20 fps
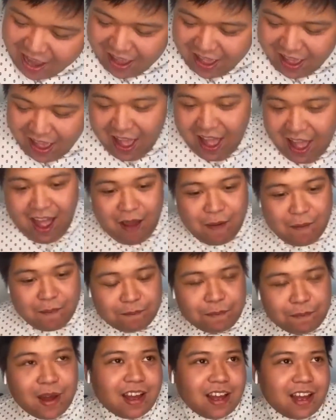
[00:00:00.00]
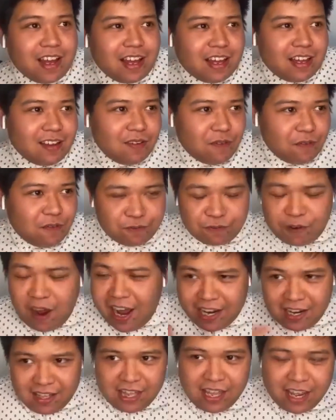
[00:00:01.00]
Yeah. But
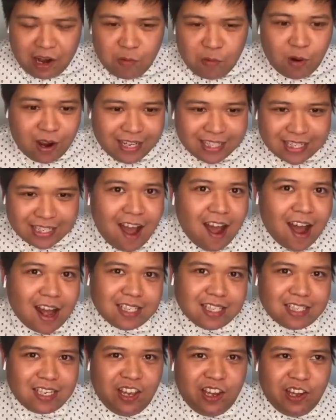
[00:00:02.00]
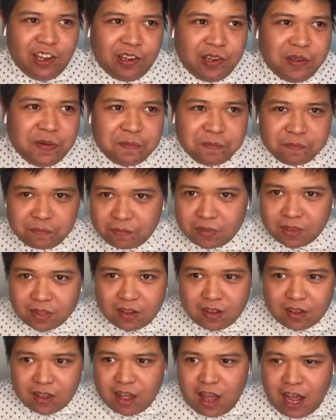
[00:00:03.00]
final thing I wanted to ask you,
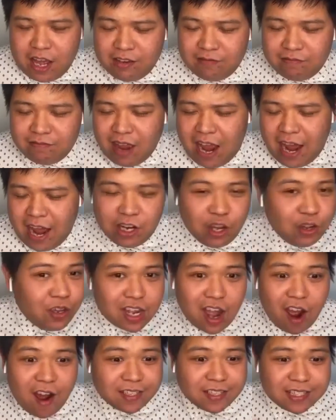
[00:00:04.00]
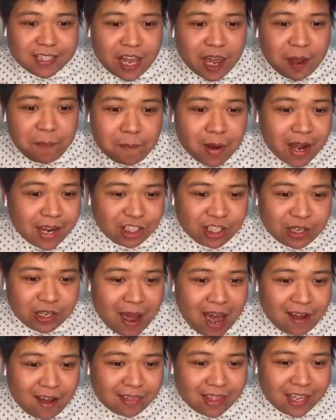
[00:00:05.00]
I know you can't say much
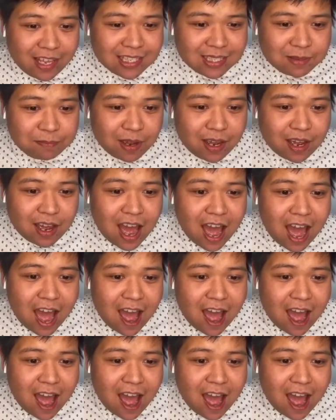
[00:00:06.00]
about this, but